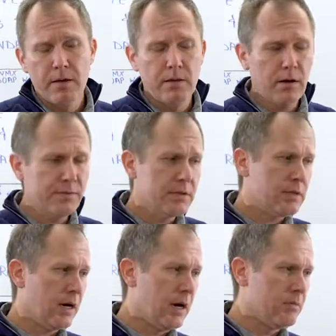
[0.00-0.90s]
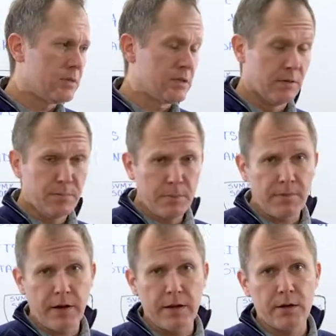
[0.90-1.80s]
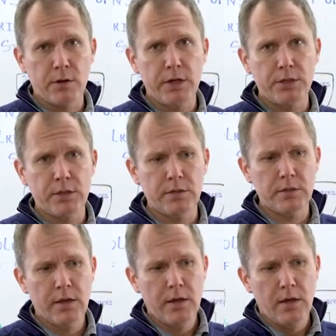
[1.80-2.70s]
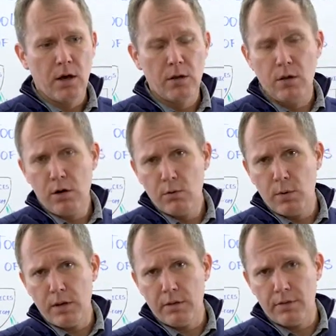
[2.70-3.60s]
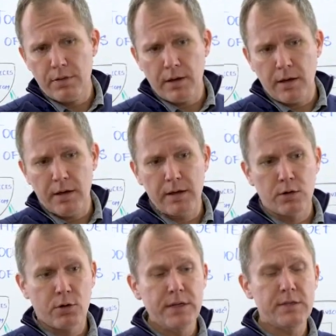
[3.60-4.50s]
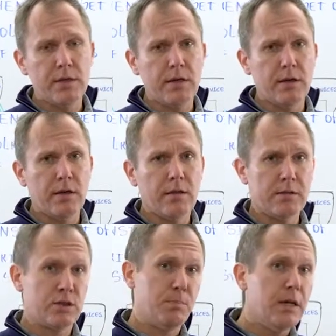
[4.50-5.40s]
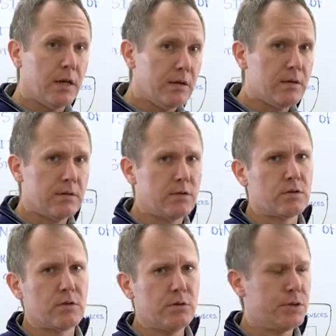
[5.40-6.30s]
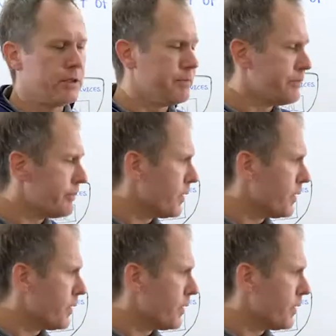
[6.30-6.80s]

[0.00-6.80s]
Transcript: They oftentimes simplify integration along with increasing speed to solution.